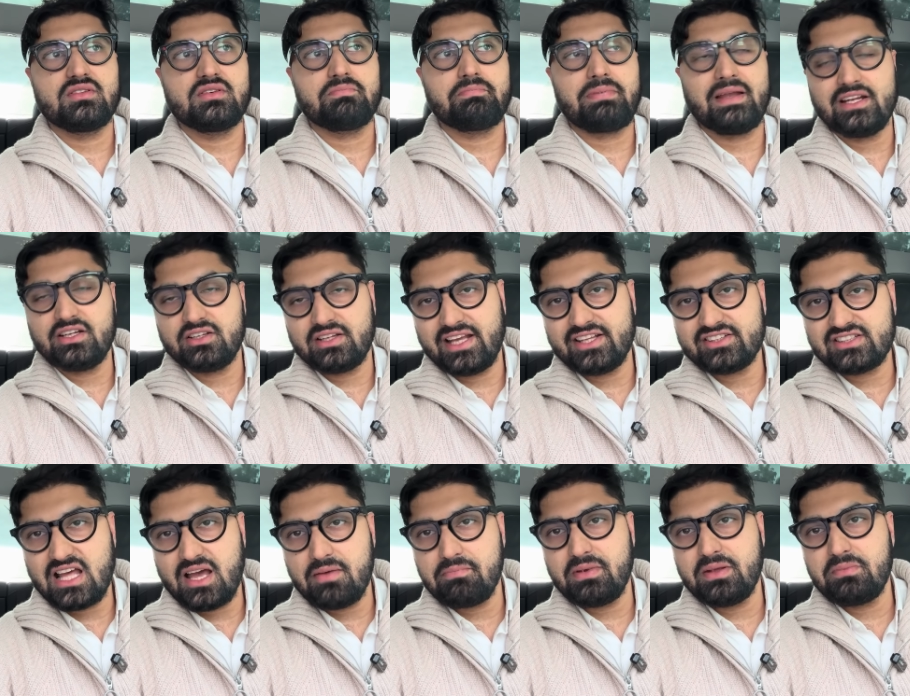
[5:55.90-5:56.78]
hit
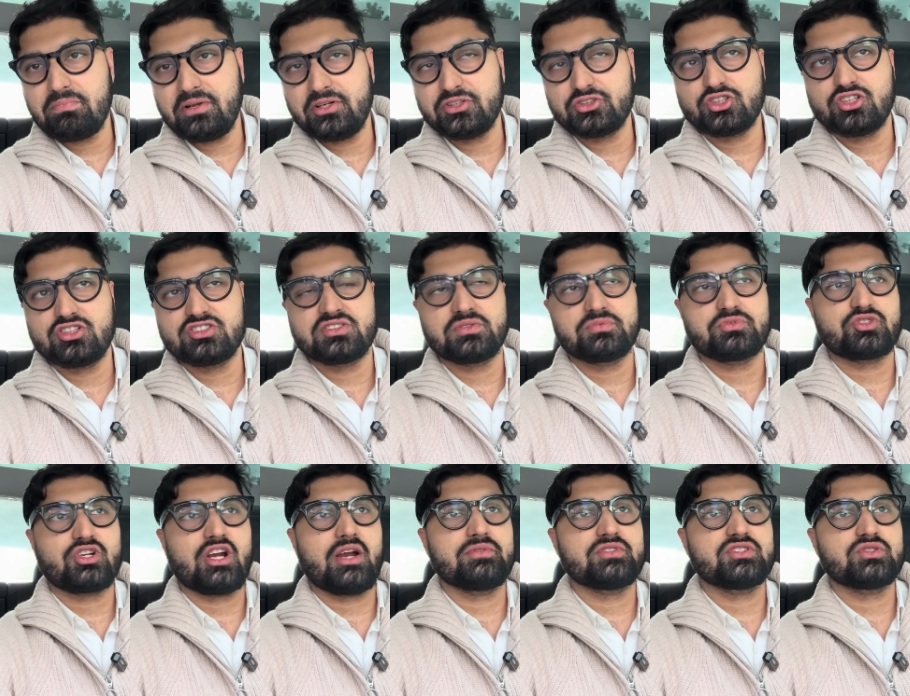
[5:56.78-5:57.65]
that bid, Patreon,
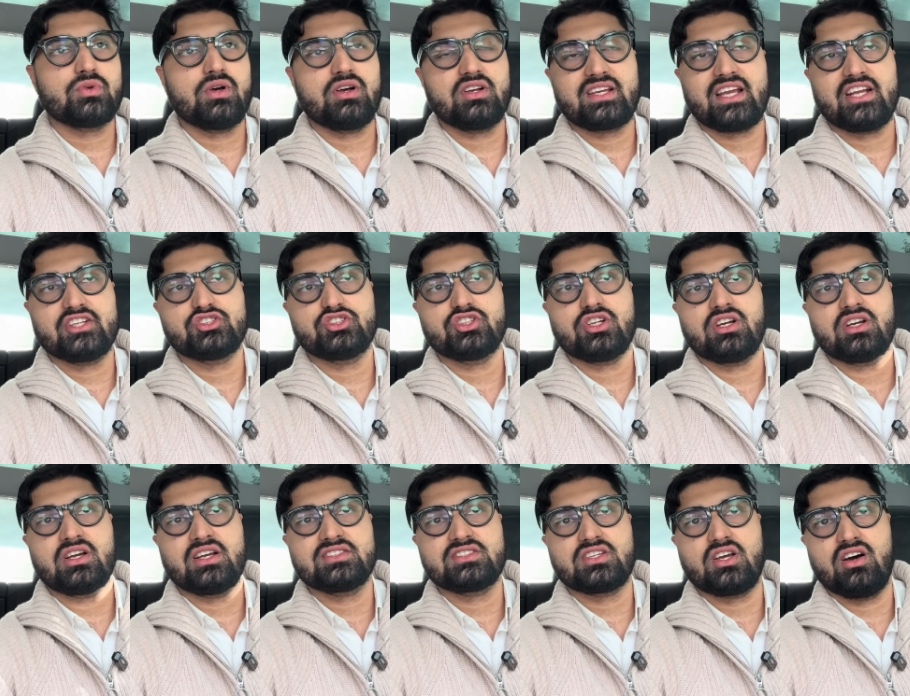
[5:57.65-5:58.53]
subscribe as well. I'll catch you
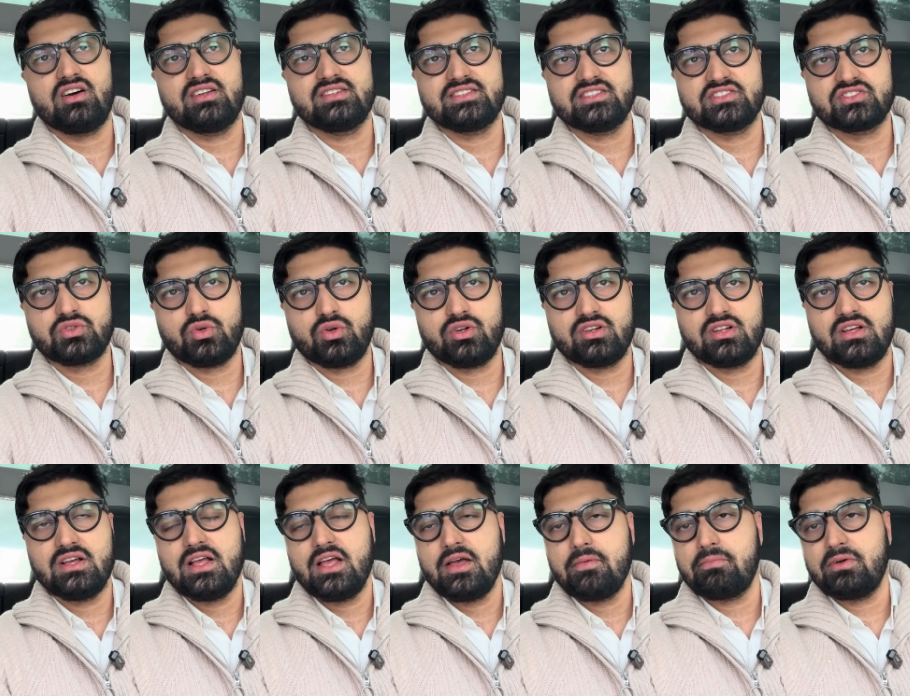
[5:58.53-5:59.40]
guys on Discord.
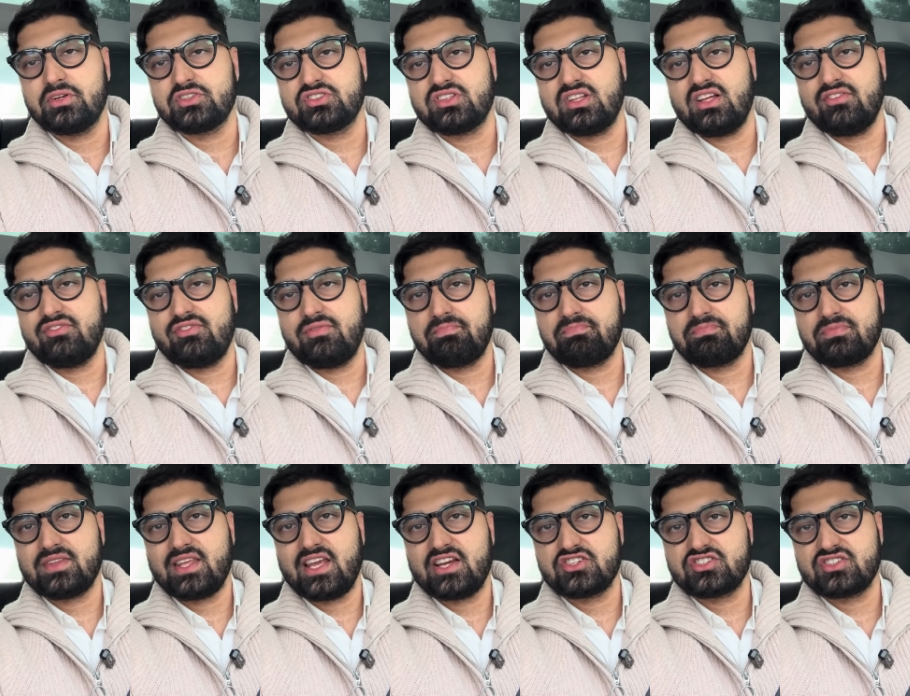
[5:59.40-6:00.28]
Much love.
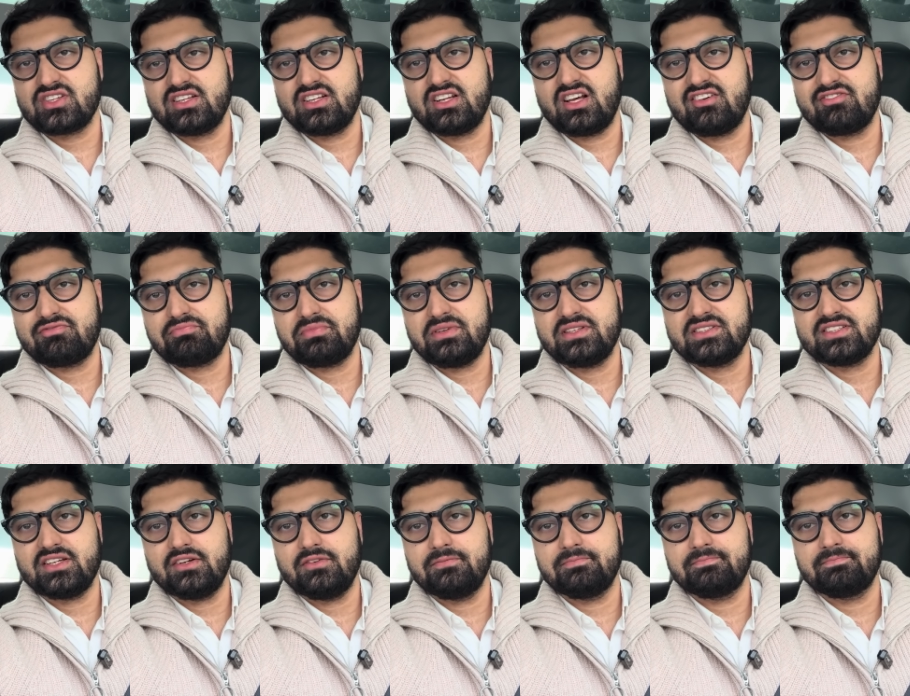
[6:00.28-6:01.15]
Yash sign off. Peace
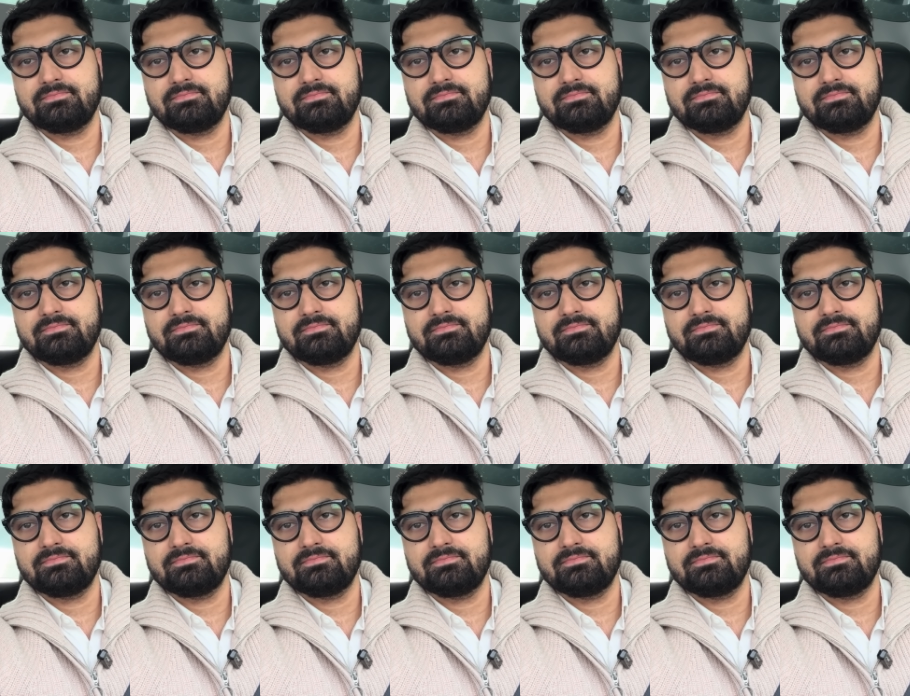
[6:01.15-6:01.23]
out.